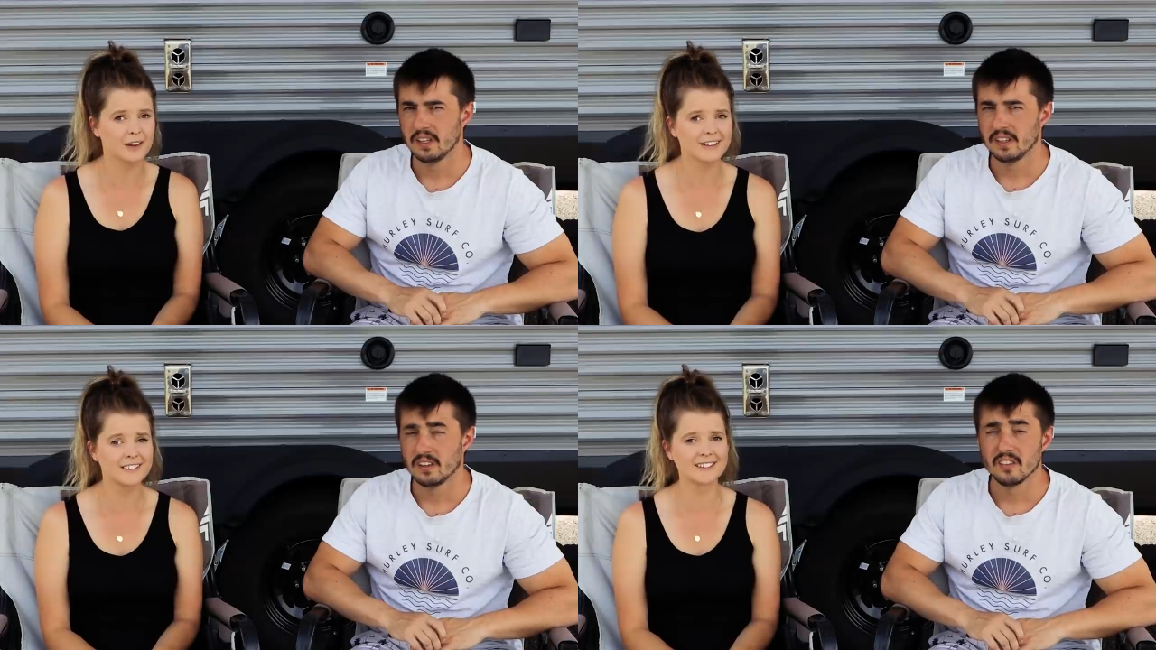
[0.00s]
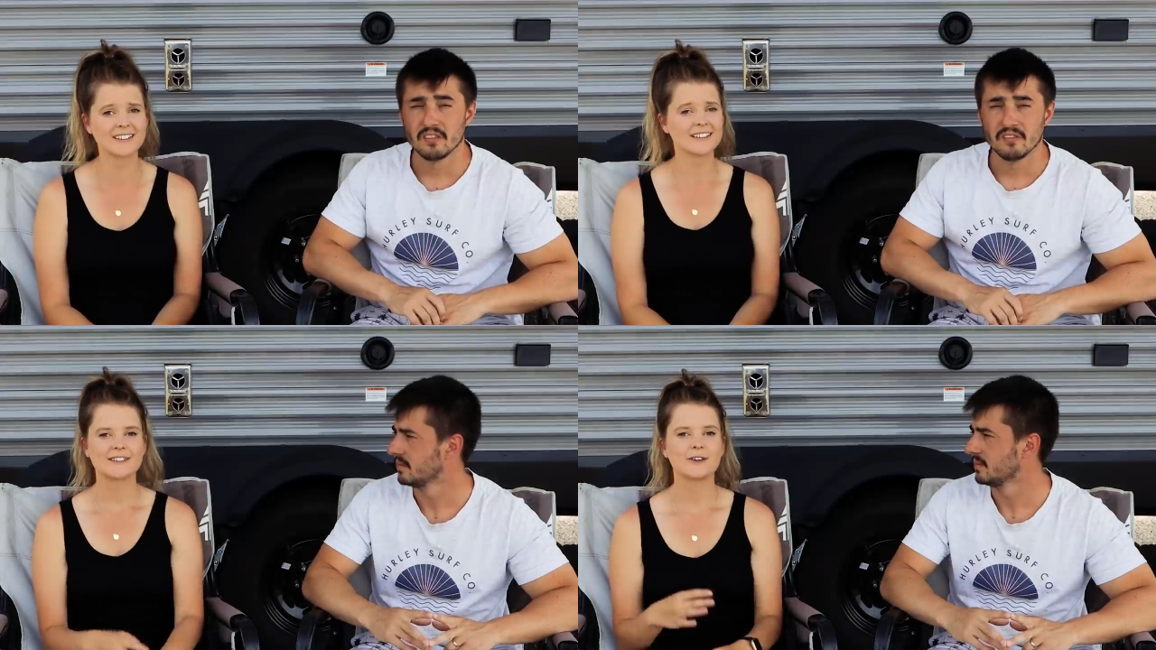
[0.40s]
Speaker 1: mind.
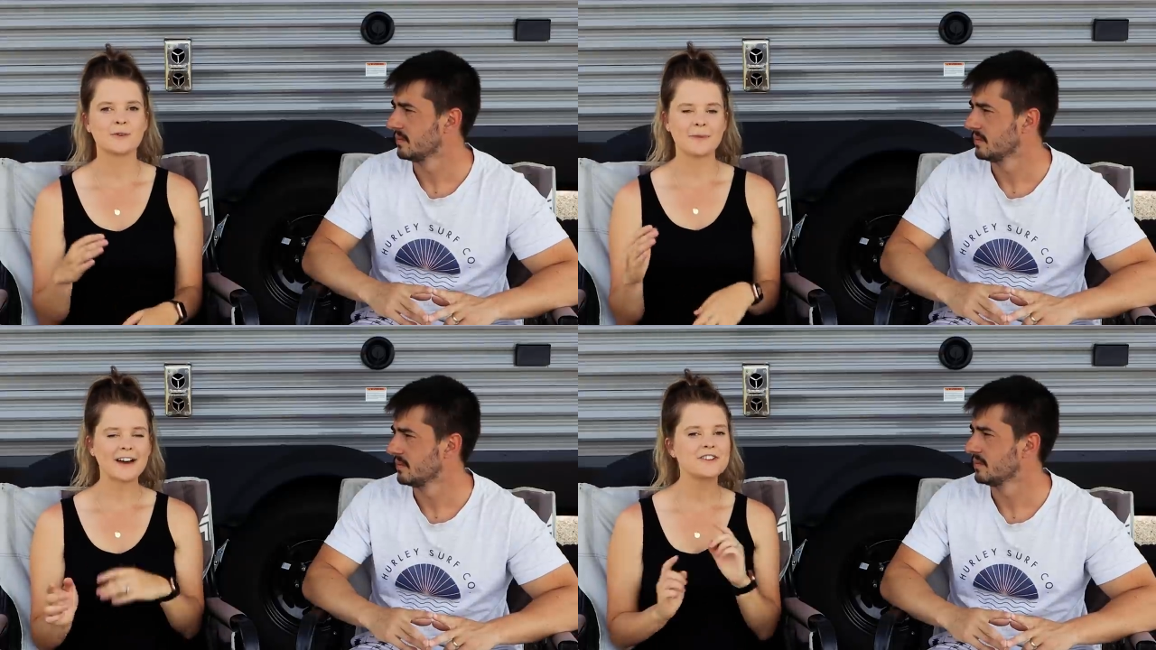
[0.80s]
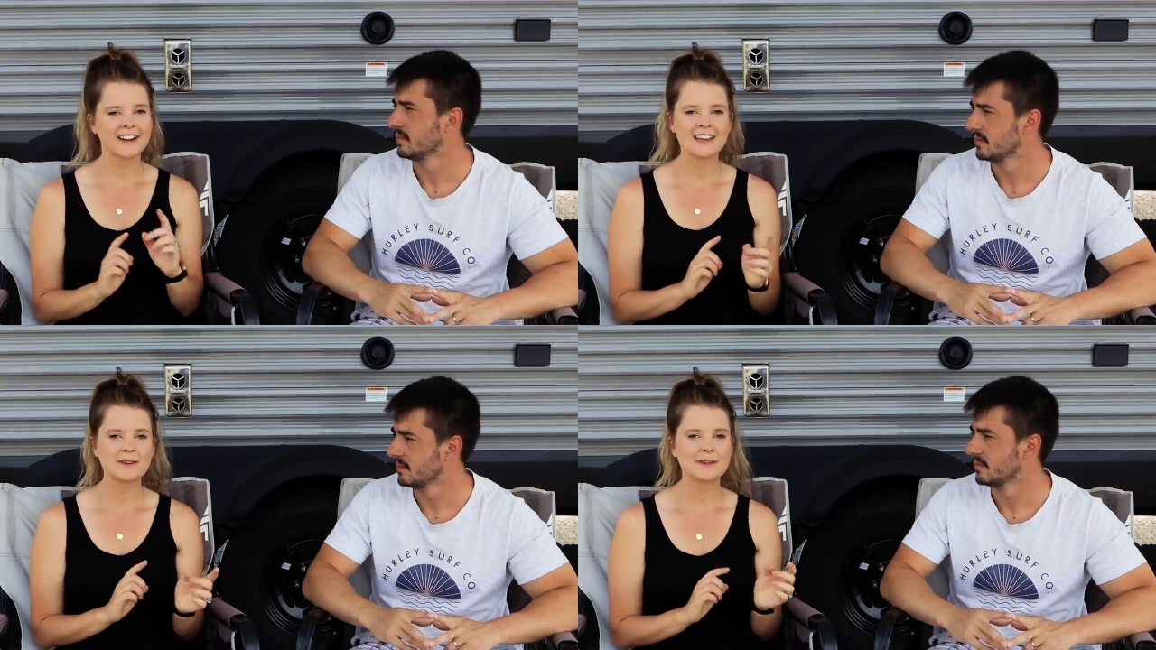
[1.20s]
So
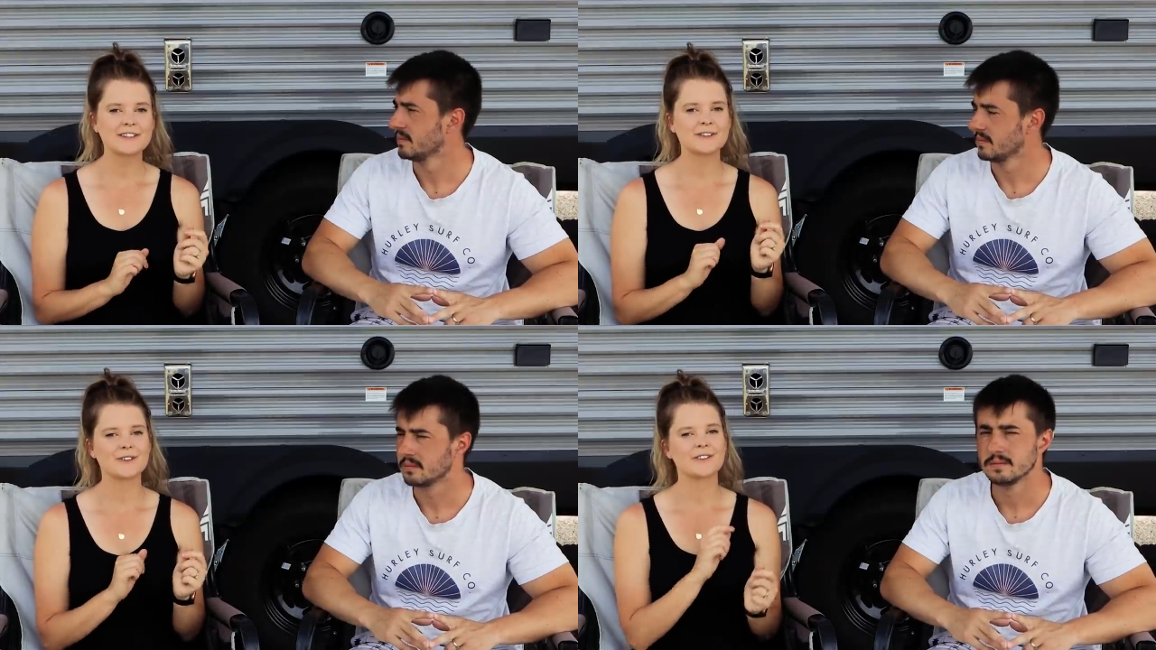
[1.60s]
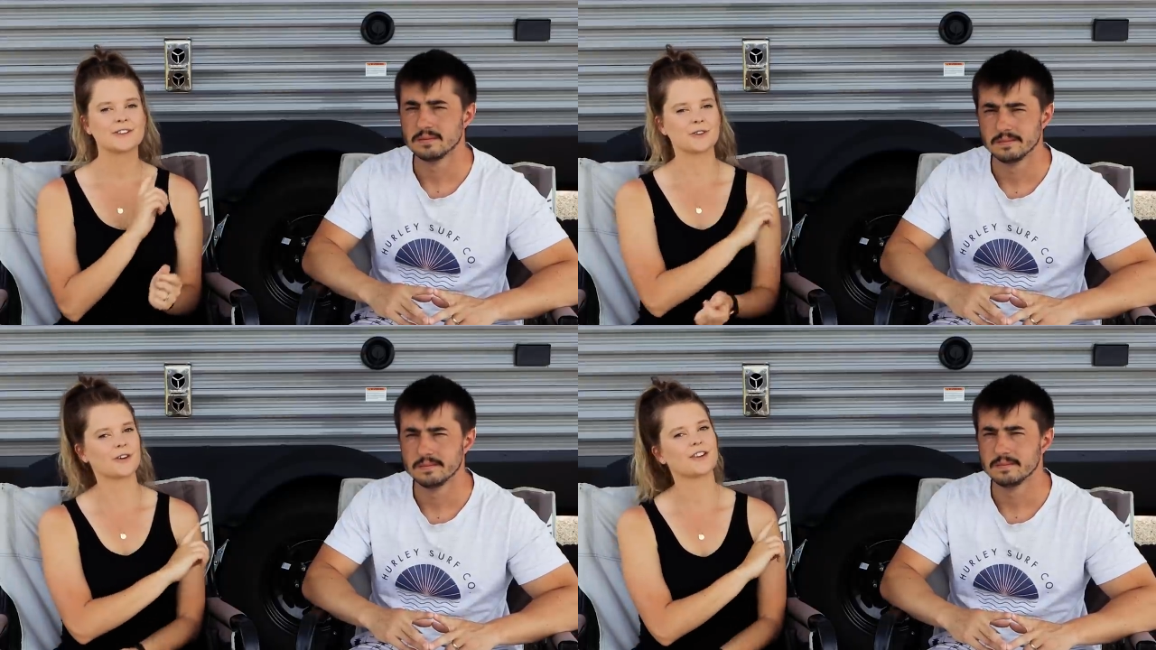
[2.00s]
backtracking a bit to the
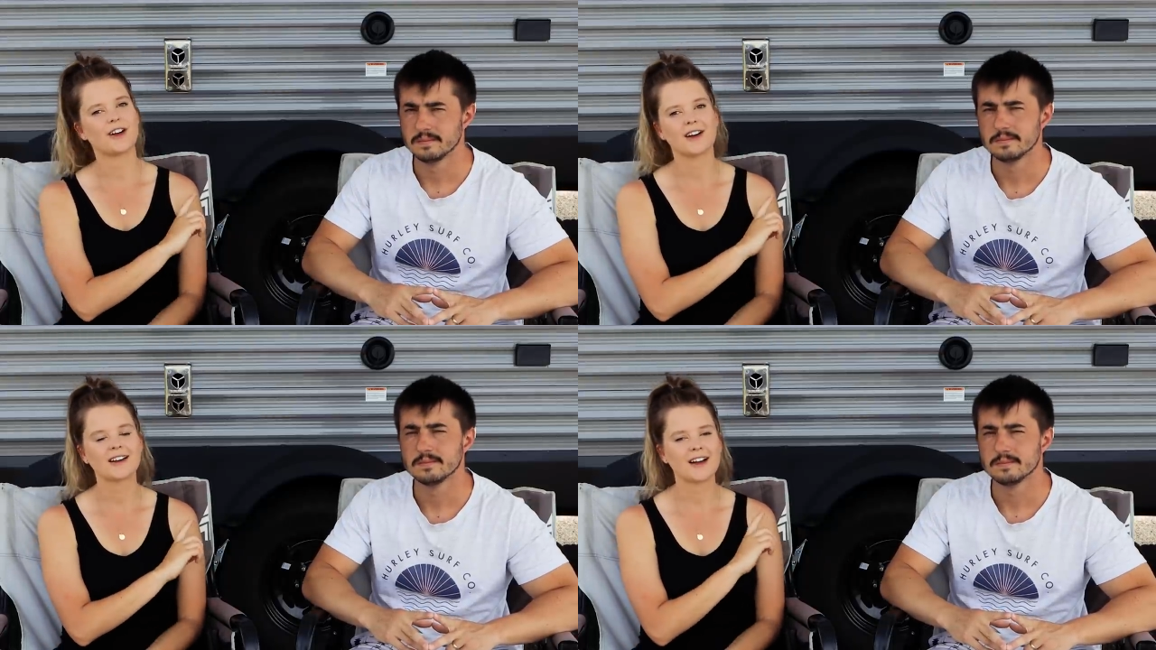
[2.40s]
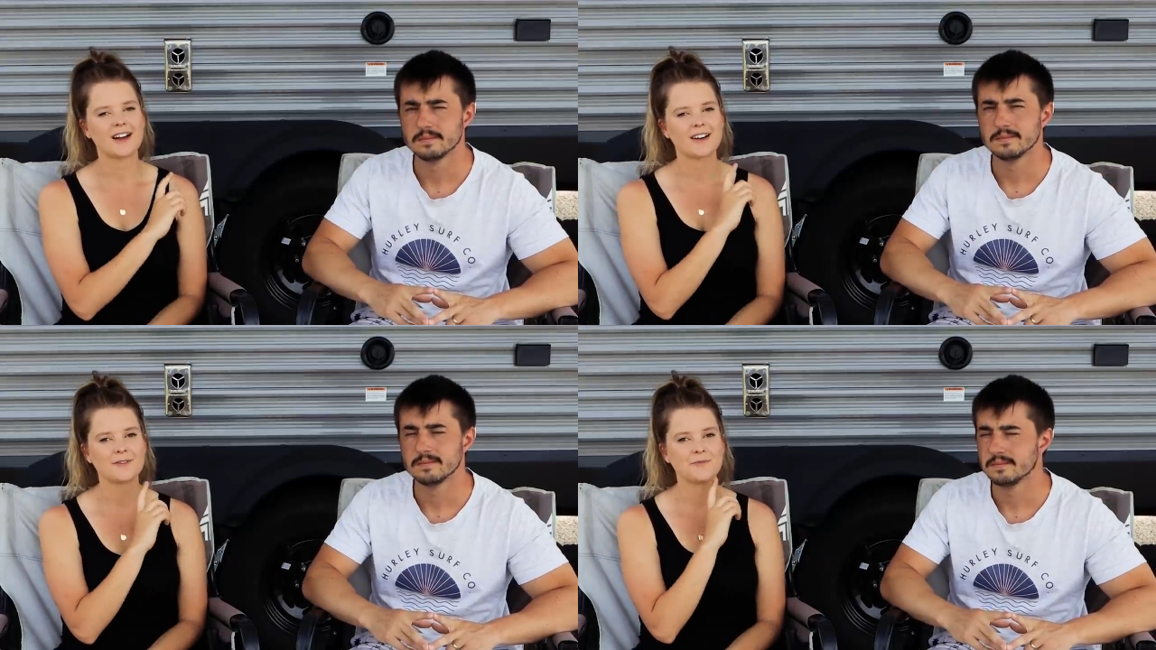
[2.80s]
door lock,
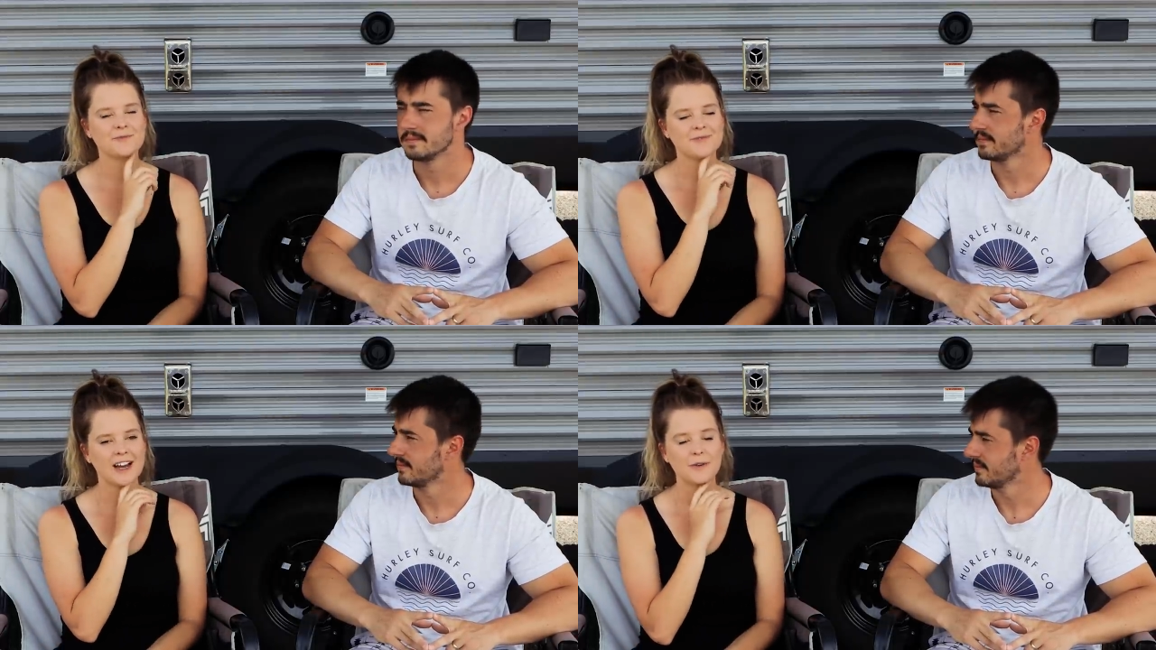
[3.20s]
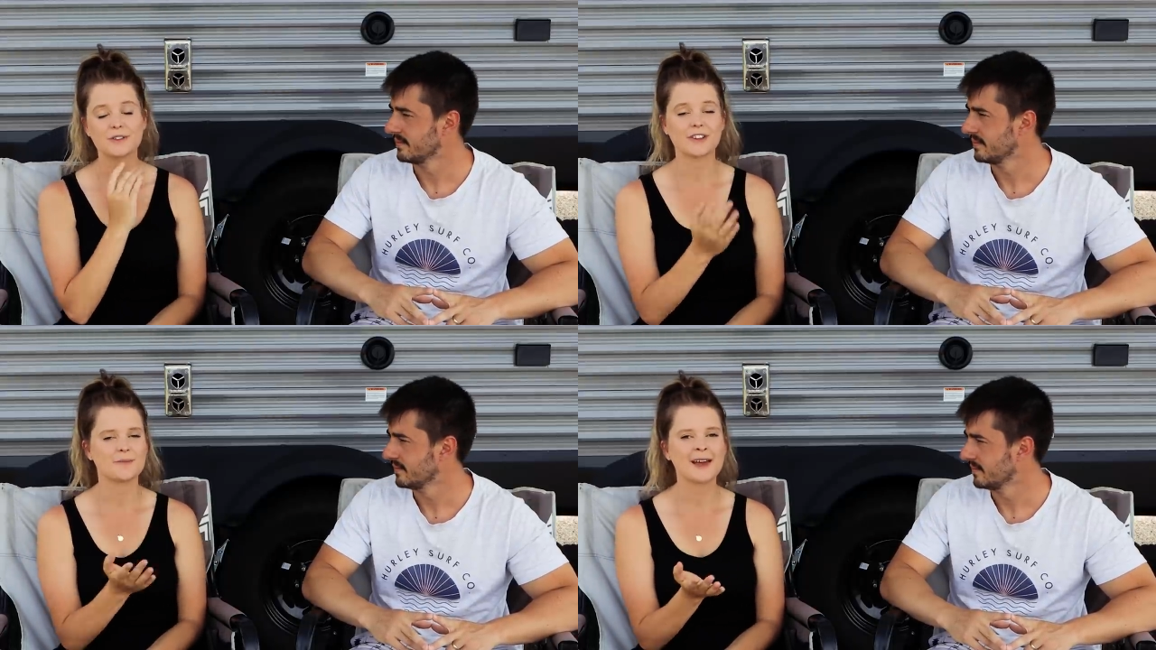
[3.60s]
how it was all